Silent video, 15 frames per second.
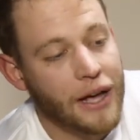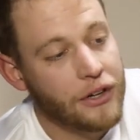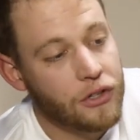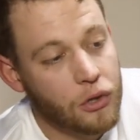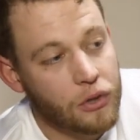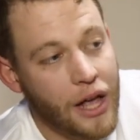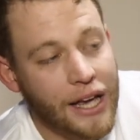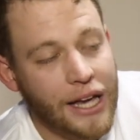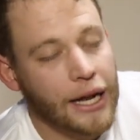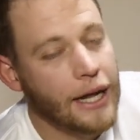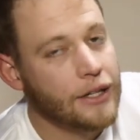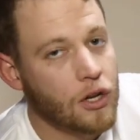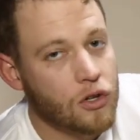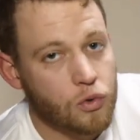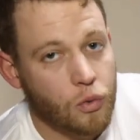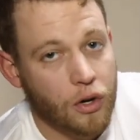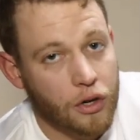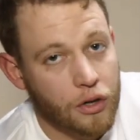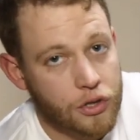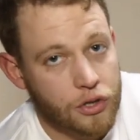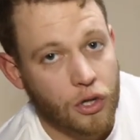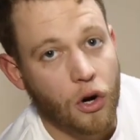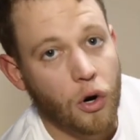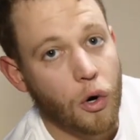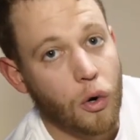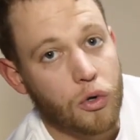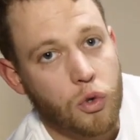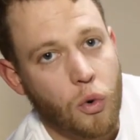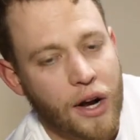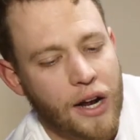I do like it. It does work.
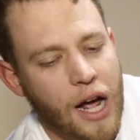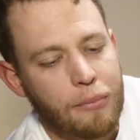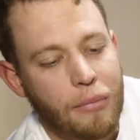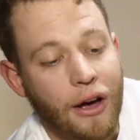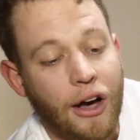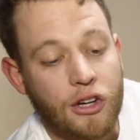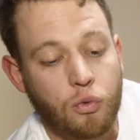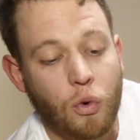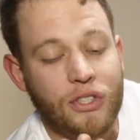So $29.